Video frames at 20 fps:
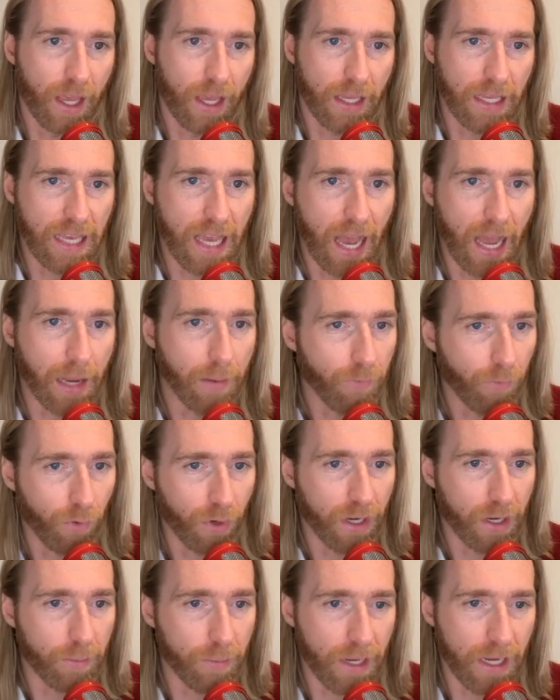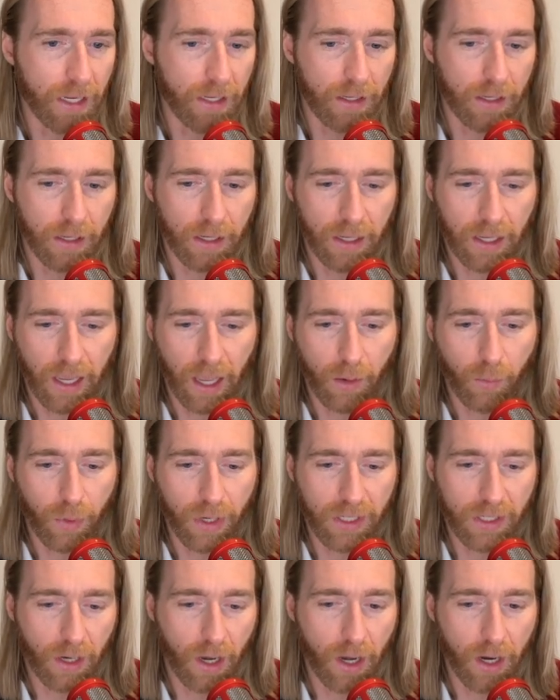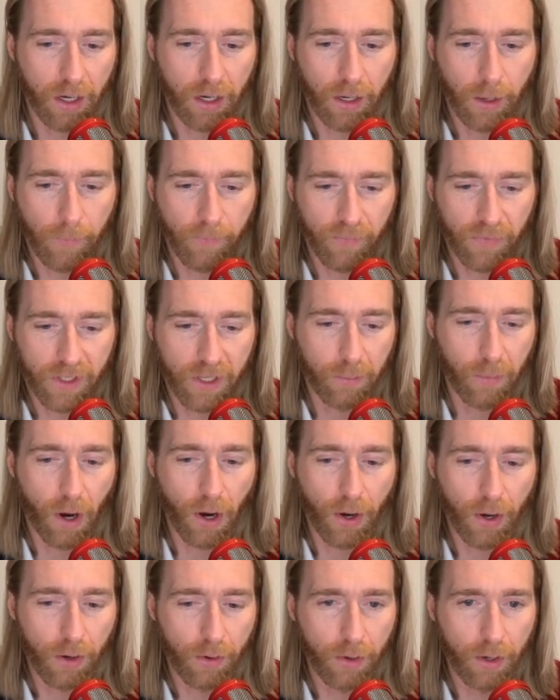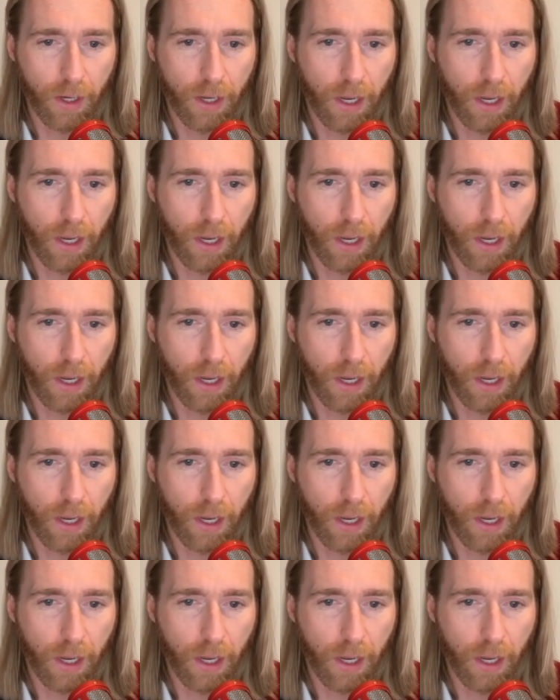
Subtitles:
yeah, I'm free to meet. Can we talk tomorrow?